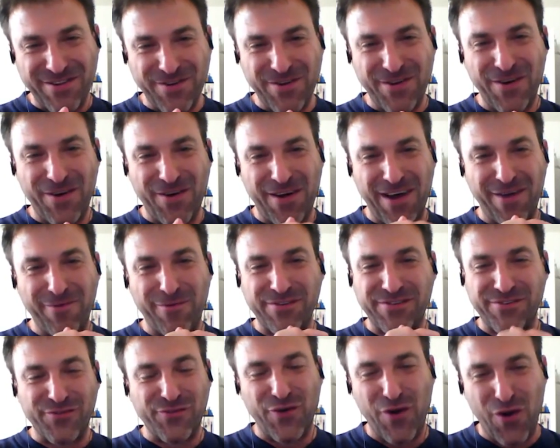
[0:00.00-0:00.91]
you know, I
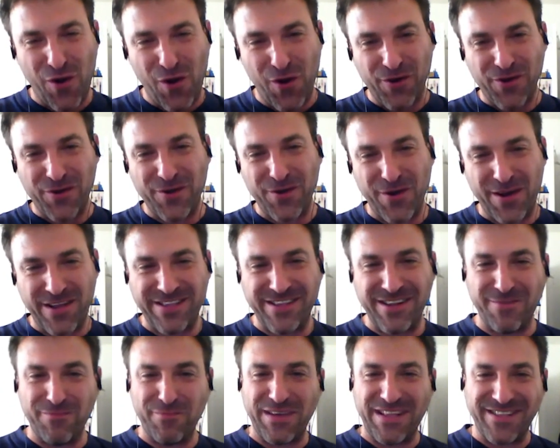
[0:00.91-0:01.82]
was wrong. You know, I
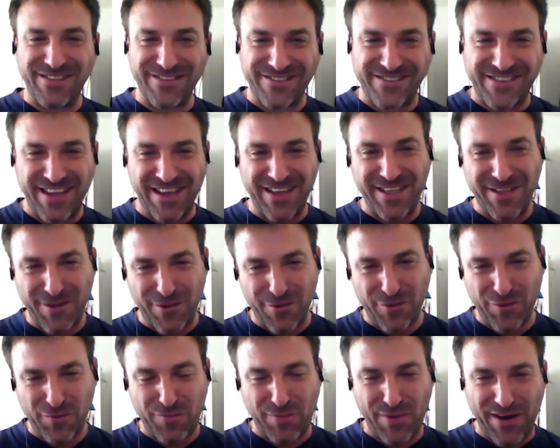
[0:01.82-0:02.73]
didn't mean to say that you
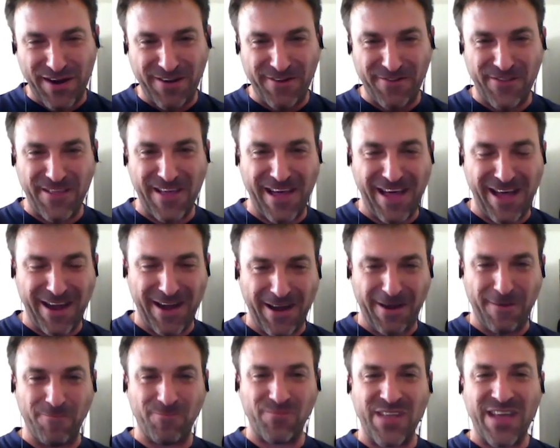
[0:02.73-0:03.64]
were part of that.
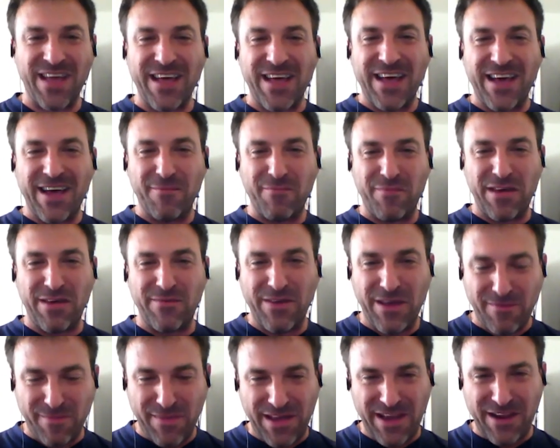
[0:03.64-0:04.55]
And maybe
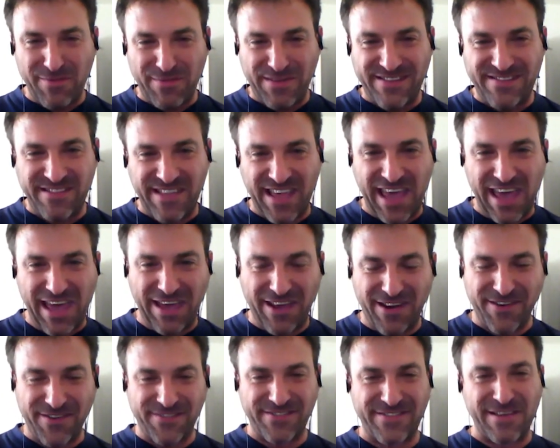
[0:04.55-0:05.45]
I made a
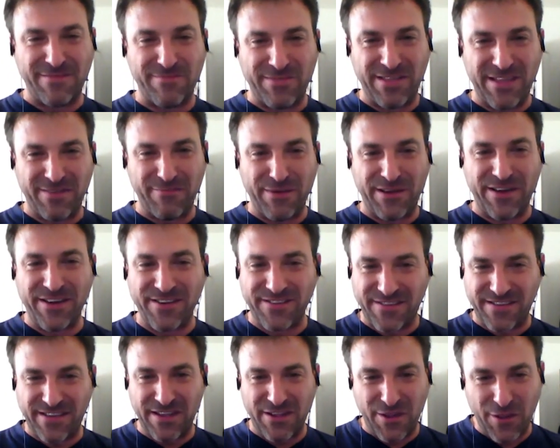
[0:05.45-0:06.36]
mistake or something, because
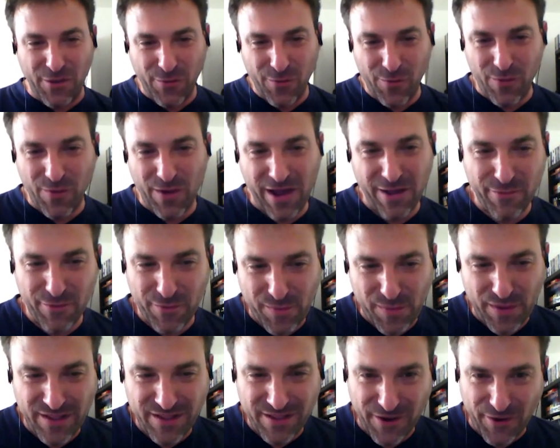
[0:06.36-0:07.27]
he knew I would
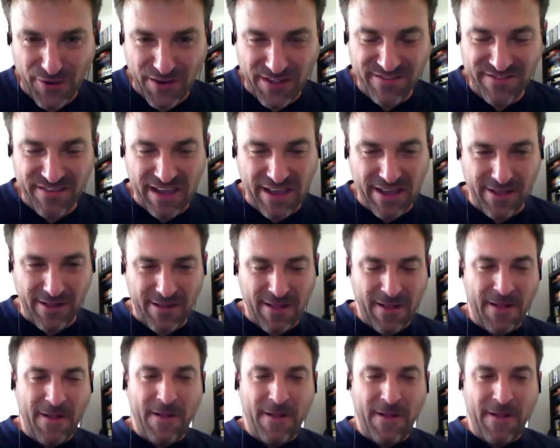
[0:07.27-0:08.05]
be thrown in jail.